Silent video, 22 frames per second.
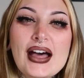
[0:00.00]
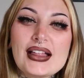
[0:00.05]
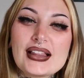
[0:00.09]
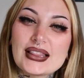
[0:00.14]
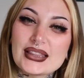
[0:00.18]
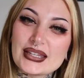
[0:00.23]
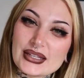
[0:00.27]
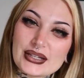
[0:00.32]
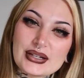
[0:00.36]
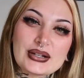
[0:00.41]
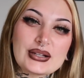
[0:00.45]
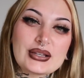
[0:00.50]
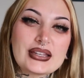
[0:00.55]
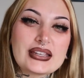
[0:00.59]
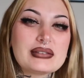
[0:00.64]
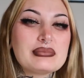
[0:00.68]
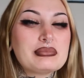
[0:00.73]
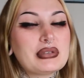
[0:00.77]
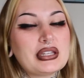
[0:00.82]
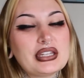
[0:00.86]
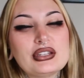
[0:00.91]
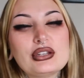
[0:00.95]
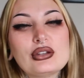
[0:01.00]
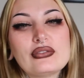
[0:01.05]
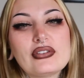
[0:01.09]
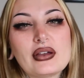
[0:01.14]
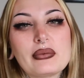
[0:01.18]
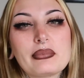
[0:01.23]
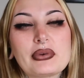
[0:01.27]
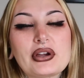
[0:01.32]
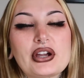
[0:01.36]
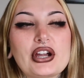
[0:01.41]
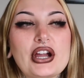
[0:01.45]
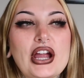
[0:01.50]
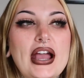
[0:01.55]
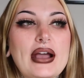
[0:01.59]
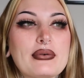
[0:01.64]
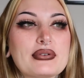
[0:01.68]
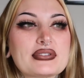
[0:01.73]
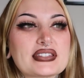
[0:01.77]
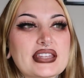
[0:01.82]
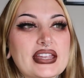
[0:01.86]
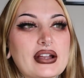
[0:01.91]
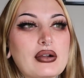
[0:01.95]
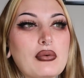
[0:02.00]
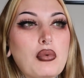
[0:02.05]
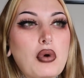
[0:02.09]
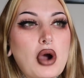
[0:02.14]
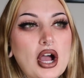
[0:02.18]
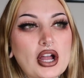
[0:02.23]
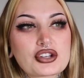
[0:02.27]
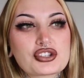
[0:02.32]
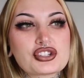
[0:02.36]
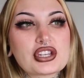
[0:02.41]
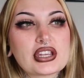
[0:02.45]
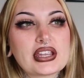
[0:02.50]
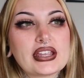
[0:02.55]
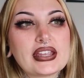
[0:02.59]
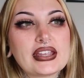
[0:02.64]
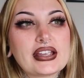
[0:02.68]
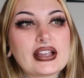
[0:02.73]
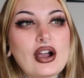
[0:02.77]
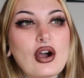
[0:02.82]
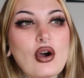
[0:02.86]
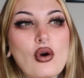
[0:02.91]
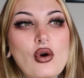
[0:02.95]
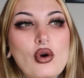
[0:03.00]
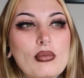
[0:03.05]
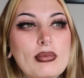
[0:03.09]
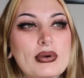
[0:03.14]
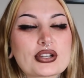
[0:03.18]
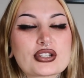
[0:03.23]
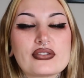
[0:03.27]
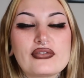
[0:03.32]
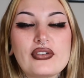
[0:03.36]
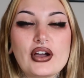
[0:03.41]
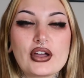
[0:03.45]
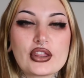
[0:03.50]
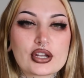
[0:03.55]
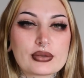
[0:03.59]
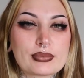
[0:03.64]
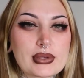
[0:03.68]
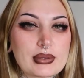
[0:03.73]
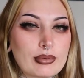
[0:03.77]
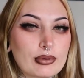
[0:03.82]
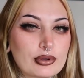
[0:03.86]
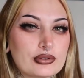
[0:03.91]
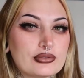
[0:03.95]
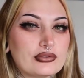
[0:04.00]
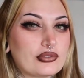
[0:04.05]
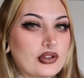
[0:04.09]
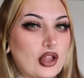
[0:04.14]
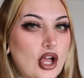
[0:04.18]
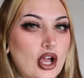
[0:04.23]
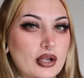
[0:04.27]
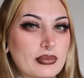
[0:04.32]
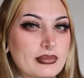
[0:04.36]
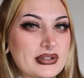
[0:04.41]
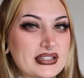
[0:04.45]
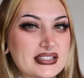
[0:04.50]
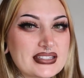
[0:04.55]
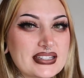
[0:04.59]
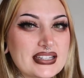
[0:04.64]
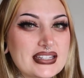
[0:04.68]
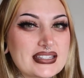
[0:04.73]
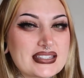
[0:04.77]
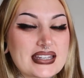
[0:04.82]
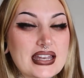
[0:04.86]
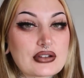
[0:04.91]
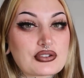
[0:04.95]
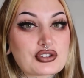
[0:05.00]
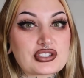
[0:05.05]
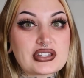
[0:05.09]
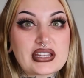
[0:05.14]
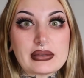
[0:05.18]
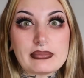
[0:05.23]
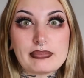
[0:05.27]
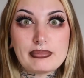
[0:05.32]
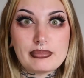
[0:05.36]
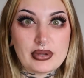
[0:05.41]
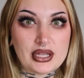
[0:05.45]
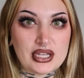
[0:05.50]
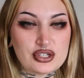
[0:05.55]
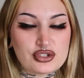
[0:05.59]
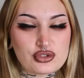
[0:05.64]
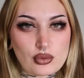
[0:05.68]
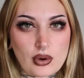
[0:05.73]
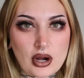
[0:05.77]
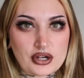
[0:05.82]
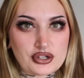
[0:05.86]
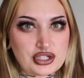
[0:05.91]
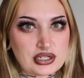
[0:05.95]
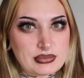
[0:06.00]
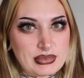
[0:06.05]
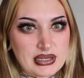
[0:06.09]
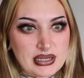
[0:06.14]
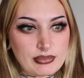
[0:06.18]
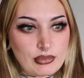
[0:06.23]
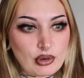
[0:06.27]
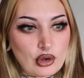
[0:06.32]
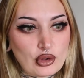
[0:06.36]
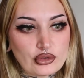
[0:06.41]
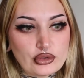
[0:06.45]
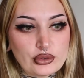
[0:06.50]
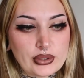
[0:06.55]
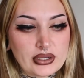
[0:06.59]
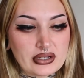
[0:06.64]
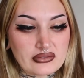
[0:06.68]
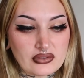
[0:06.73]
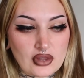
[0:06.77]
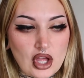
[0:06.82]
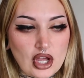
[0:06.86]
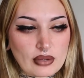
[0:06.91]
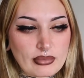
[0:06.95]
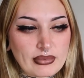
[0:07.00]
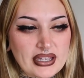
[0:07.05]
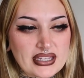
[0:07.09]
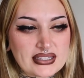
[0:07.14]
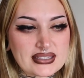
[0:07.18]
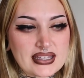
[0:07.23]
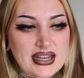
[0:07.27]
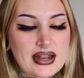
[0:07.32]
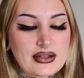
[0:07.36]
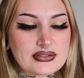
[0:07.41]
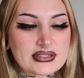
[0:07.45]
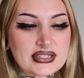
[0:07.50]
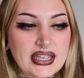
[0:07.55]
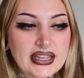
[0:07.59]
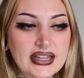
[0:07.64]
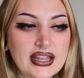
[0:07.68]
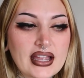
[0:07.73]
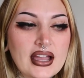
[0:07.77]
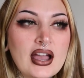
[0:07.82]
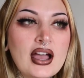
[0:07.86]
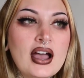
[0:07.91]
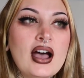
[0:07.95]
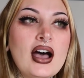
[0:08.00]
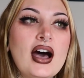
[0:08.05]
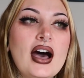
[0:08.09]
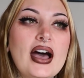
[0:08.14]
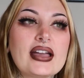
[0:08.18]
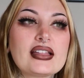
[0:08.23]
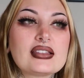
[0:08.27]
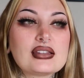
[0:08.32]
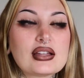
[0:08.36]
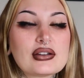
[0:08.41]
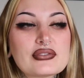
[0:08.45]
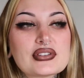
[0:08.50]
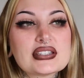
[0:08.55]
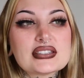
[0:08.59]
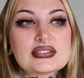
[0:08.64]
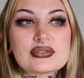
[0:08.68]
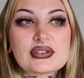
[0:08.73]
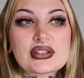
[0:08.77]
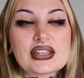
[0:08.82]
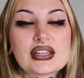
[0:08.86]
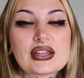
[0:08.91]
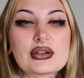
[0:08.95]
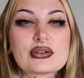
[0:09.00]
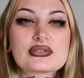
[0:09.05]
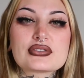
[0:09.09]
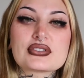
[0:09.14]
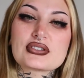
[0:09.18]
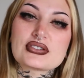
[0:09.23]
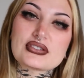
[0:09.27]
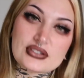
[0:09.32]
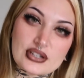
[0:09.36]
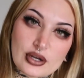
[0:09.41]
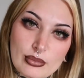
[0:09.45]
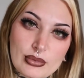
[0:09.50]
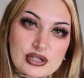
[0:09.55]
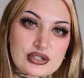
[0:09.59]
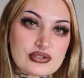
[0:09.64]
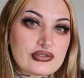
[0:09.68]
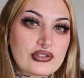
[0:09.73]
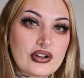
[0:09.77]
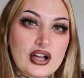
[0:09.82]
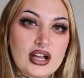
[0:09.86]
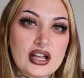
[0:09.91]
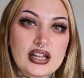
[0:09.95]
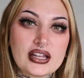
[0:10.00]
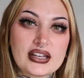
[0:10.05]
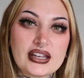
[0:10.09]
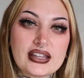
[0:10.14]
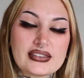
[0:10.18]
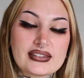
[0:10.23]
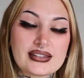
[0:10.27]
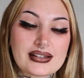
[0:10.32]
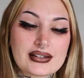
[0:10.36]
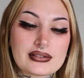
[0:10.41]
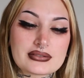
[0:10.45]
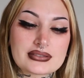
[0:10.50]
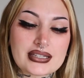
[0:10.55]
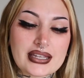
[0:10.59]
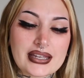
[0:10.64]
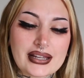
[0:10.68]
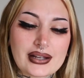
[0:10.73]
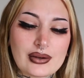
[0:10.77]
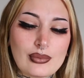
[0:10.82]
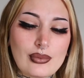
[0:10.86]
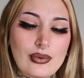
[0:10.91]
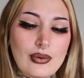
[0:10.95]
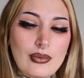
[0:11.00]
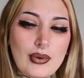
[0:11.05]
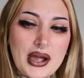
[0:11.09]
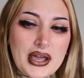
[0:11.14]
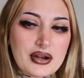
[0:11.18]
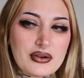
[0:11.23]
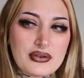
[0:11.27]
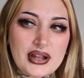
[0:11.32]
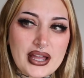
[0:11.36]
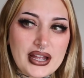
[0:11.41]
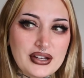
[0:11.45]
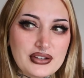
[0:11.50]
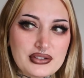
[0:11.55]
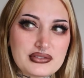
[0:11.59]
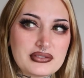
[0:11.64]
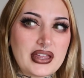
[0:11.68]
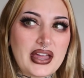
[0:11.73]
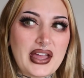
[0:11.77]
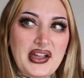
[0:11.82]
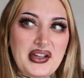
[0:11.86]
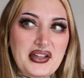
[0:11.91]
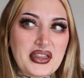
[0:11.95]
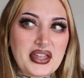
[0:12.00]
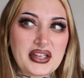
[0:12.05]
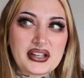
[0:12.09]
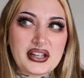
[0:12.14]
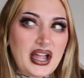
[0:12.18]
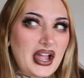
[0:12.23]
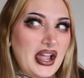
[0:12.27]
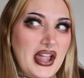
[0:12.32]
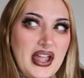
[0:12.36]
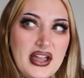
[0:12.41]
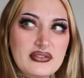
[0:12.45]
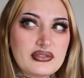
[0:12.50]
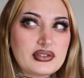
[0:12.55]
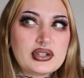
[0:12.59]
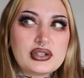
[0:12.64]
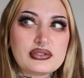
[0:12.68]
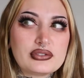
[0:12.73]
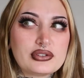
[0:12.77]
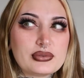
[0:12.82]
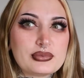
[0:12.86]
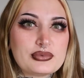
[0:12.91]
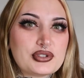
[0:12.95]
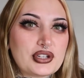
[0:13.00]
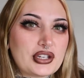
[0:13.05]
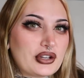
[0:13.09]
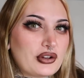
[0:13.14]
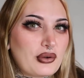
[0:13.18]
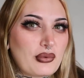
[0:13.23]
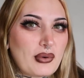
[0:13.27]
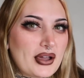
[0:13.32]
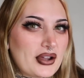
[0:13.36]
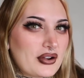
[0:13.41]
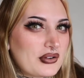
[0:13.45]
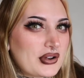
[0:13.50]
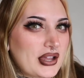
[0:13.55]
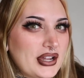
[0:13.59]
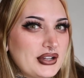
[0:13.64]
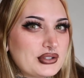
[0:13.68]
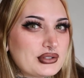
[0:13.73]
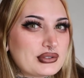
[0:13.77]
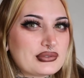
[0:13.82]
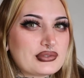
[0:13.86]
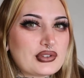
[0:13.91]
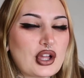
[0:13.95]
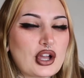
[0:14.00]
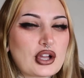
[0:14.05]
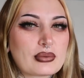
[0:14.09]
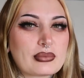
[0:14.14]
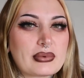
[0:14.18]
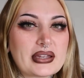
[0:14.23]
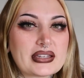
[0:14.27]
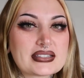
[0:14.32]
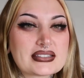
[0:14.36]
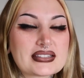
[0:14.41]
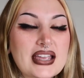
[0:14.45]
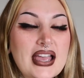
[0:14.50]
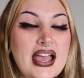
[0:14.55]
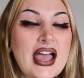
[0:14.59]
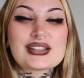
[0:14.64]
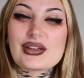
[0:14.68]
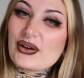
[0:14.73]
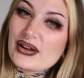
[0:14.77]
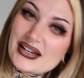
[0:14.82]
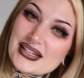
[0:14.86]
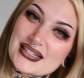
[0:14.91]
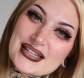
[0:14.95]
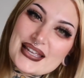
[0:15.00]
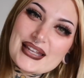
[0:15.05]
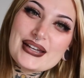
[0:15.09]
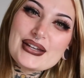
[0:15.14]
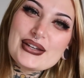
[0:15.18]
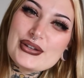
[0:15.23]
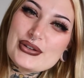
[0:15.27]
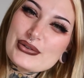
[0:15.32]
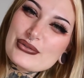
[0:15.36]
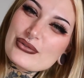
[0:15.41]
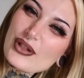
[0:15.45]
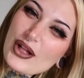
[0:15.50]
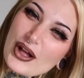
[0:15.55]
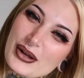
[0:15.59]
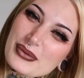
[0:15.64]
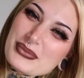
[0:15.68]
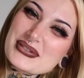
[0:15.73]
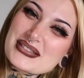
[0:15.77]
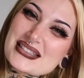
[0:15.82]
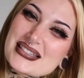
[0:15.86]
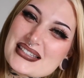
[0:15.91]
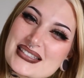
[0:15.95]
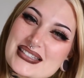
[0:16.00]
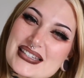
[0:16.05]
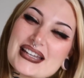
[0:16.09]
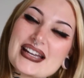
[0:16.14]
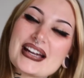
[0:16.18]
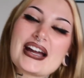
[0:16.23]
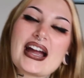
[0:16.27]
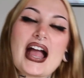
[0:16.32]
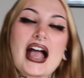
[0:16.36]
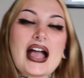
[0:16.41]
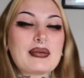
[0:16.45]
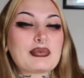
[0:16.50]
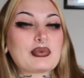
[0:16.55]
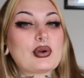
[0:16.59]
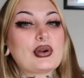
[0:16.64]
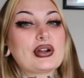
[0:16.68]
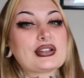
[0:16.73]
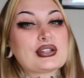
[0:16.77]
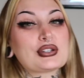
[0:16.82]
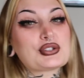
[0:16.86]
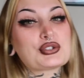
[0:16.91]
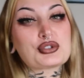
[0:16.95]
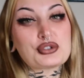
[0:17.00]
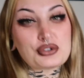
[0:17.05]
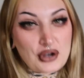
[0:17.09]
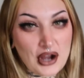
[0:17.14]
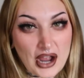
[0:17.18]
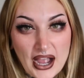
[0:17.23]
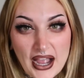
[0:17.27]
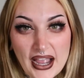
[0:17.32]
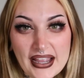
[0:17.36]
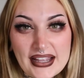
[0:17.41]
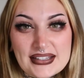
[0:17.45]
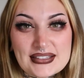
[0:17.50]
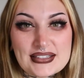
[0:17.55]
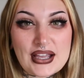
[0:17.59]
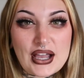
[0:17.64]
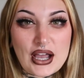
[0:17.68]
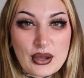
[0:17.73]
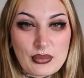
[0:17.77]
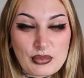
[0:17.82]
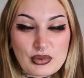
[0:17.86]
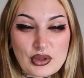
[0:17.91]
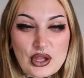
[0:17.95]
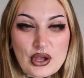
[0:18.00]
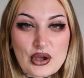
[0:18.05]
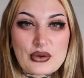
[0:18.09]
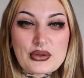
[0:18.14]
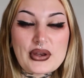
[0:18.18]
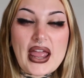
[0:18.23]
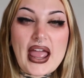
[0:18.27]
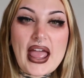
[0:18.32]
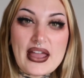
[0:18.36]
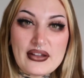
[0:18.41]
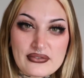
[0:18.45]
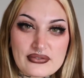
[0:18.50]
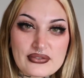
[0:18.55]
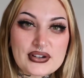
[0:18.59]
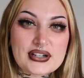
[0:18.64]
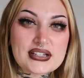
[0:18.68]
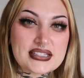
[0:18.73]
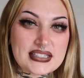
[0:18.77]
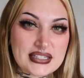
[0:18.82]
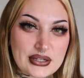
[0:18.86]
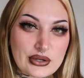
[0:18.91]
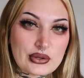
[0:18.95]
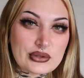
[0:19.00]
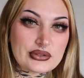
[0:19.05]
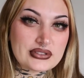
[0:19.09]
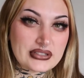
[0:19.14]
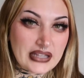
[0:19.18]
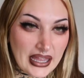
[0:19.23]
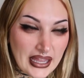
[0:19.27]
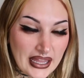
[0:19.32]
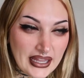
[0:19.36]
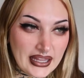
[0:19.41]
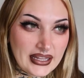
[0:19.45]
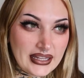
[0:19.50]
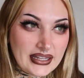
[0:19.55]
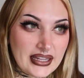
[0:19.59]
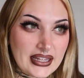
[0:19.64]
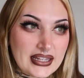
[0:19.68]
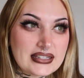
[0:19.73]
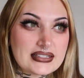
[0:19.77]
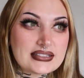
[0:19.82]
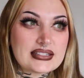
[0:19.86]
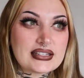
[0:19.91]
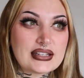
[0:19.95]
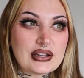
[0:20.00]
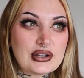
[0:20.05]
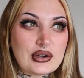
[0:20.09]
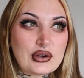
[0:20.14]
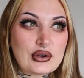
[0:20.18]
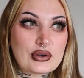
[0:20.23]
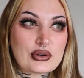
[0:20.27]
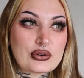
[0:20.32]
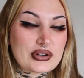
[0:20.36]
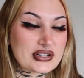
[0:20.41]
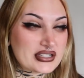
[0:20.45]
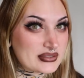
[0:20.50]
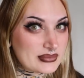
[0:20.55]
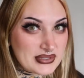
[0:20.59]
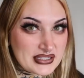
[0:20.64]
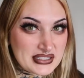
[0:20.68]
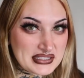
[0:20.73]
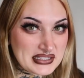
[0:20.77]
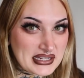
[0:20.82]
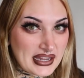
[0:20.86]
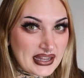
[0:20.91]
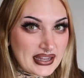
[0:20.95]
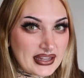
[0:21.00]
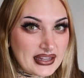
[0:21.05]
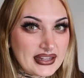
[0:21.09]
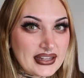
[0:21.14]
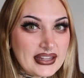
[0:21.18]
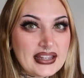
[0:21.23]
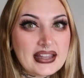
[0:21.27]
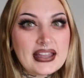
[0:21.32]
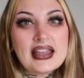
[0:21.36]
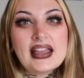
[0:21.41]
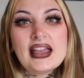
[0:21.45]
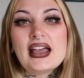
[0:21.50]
Literally mid-November, I was like watching a whole bunch of other people's Vlogmases and I was just like binge watching people doing Vlogmas and I was like, I love these videos, they're so much fun. And then I was like, well, why don't I do that? Like, I have a YouTube channel, why don't I do Vlogmas? So I decided to do Vlogmas this year. I'm going to try to upload every single day until Christmas Day.